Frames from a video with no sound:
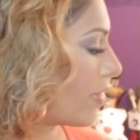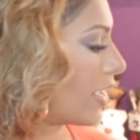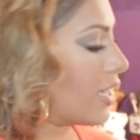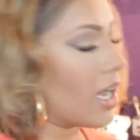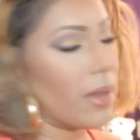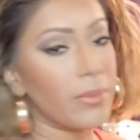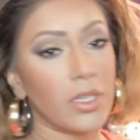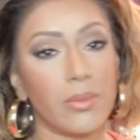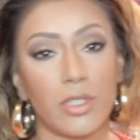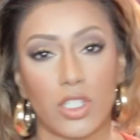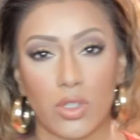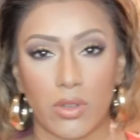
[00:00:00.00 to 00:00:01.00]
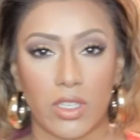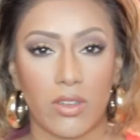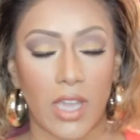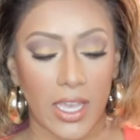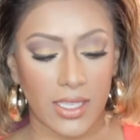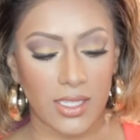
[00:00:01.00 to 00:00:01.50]
that I'm going to be showing you
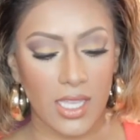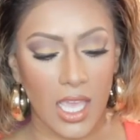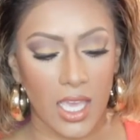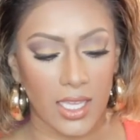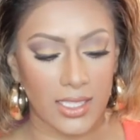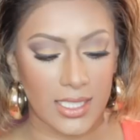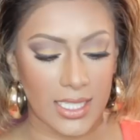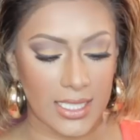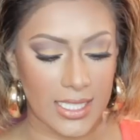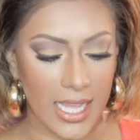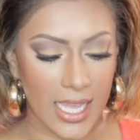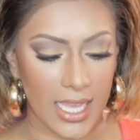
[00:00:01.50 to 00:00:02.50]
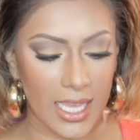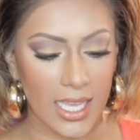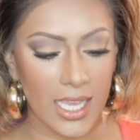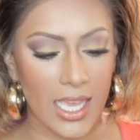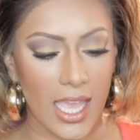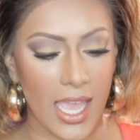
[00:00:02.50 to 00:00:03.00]
guys today.